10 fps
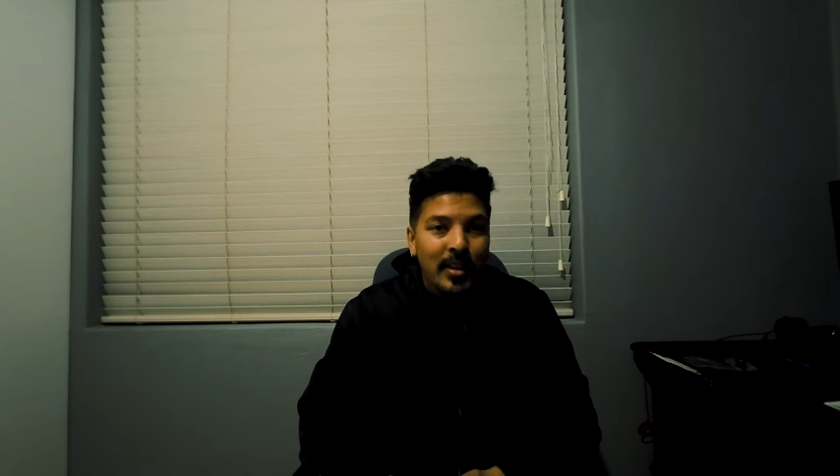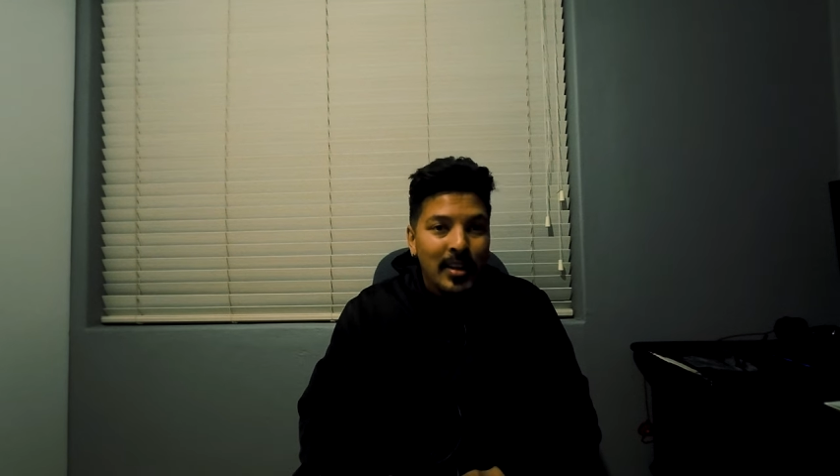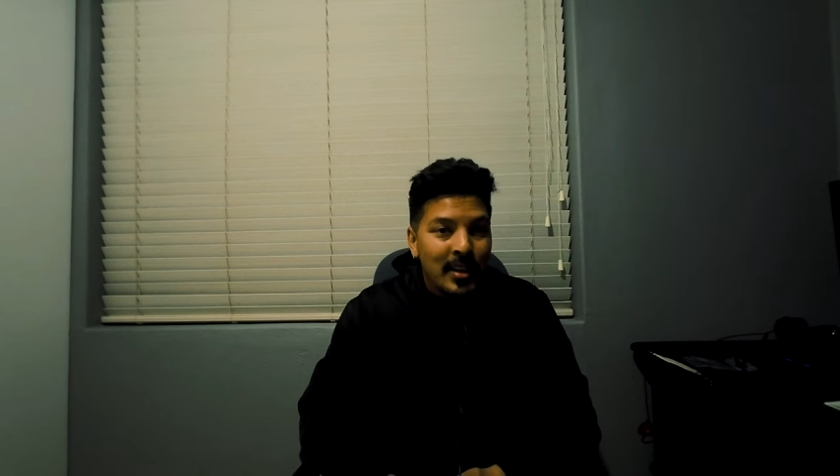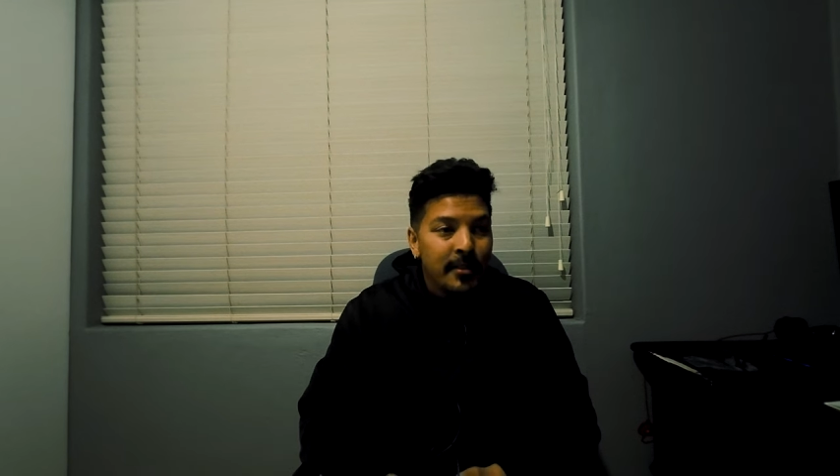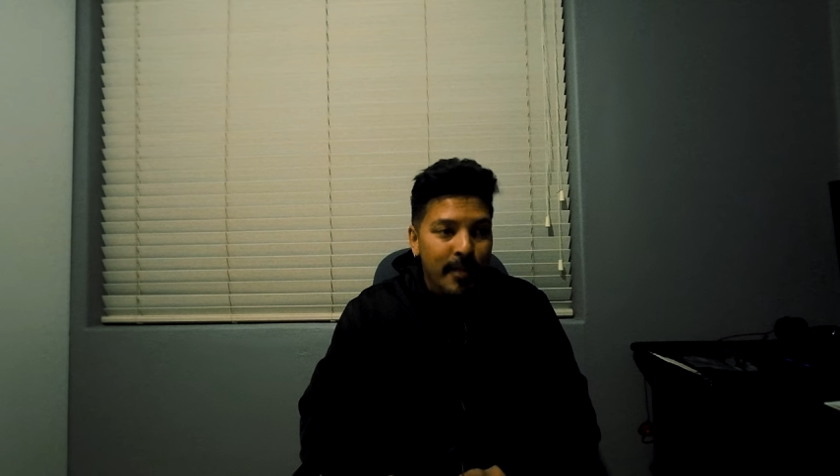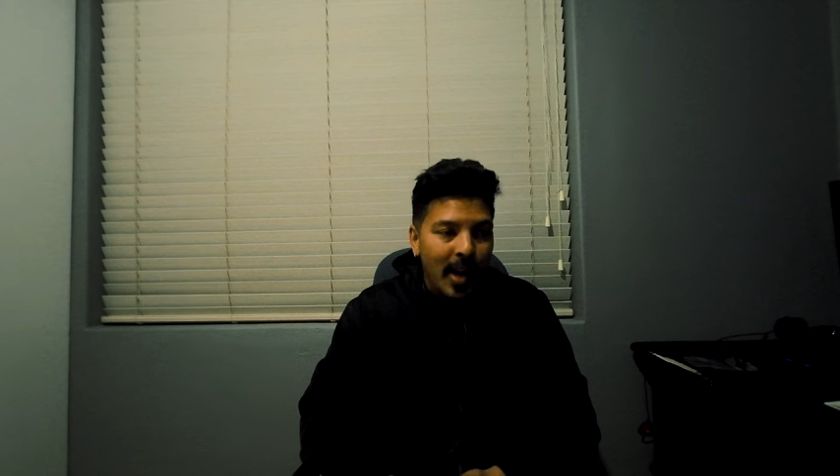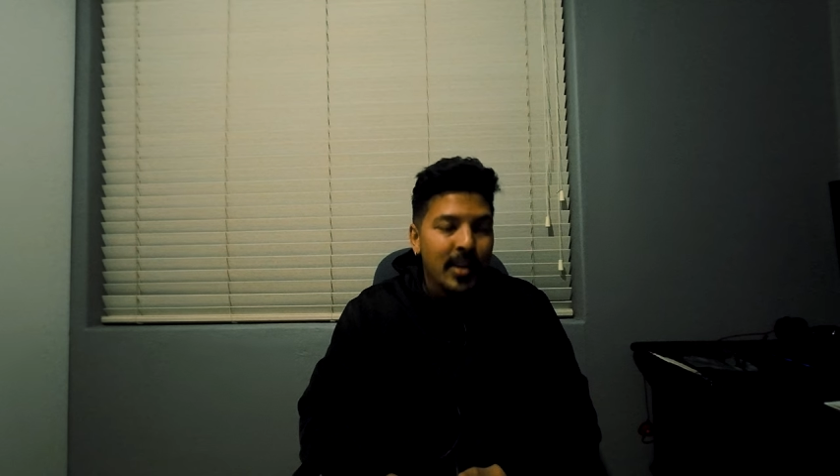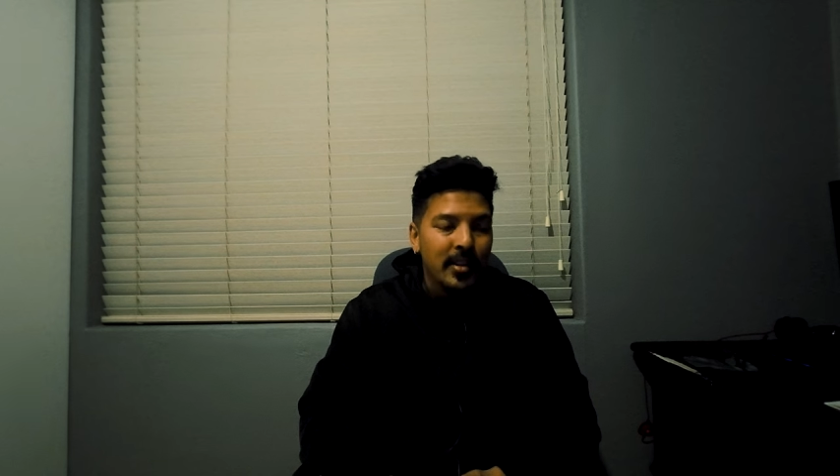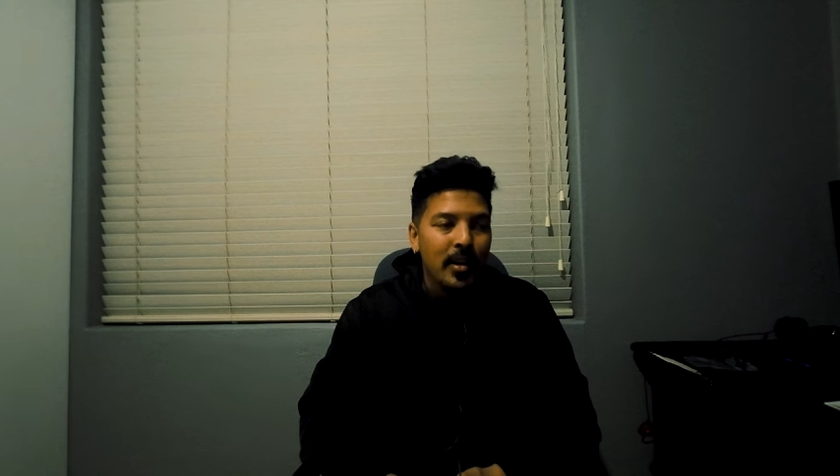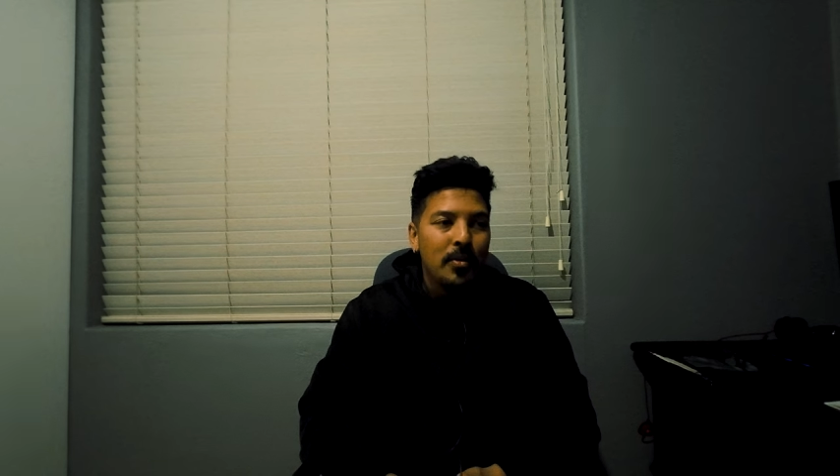really
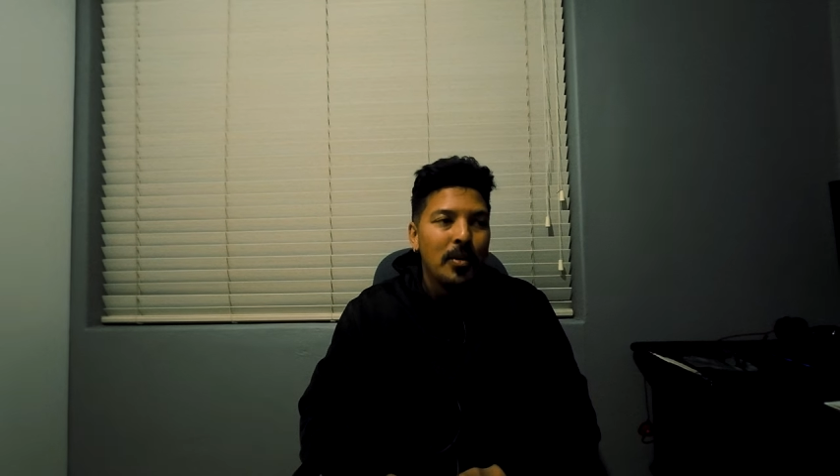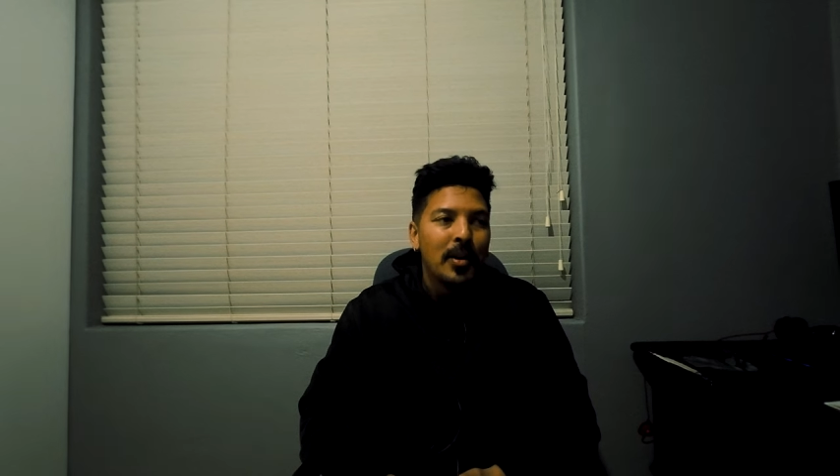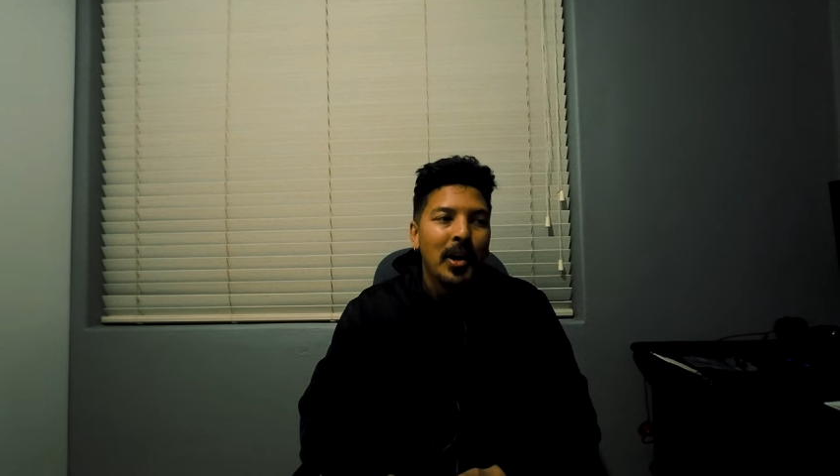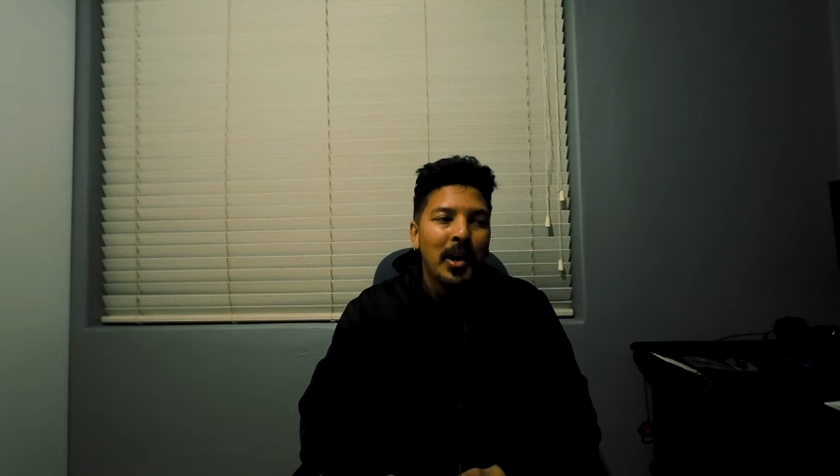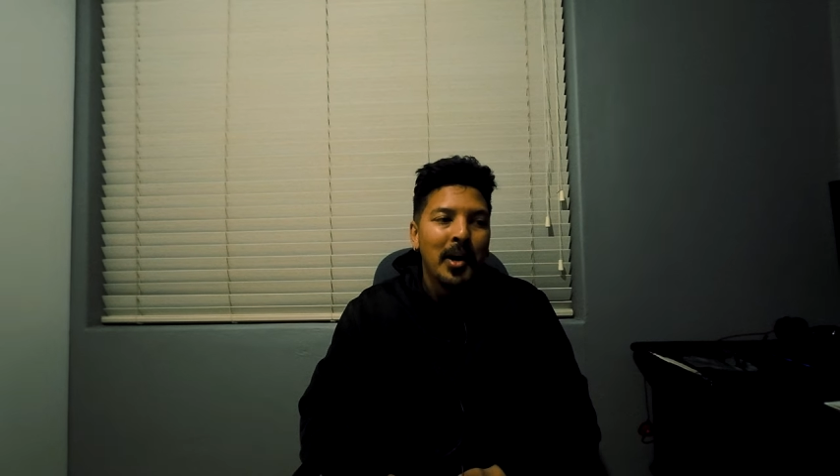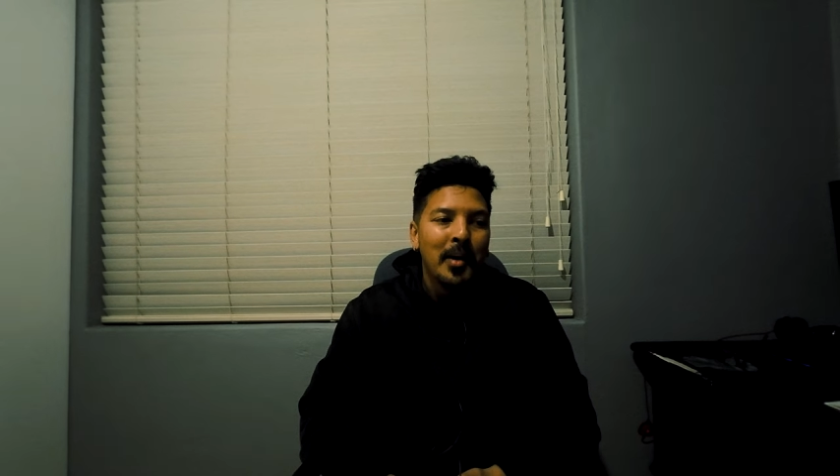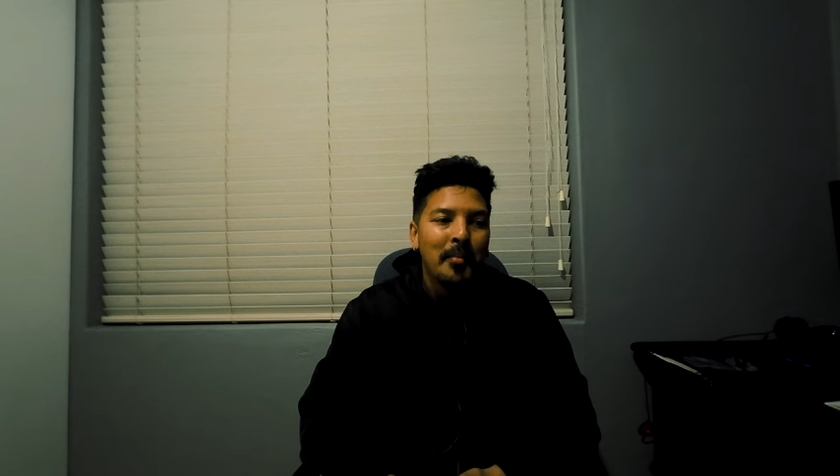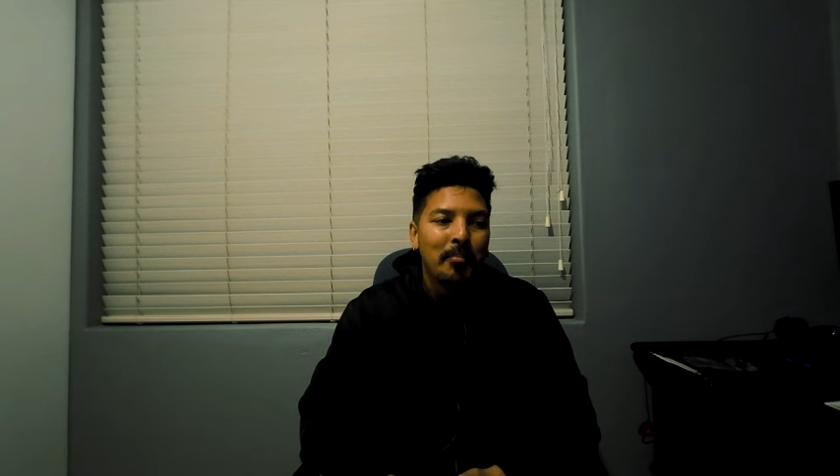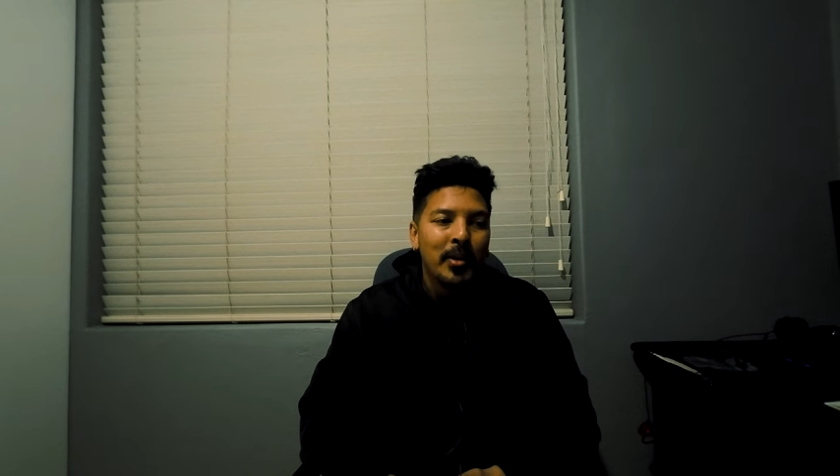funny though um,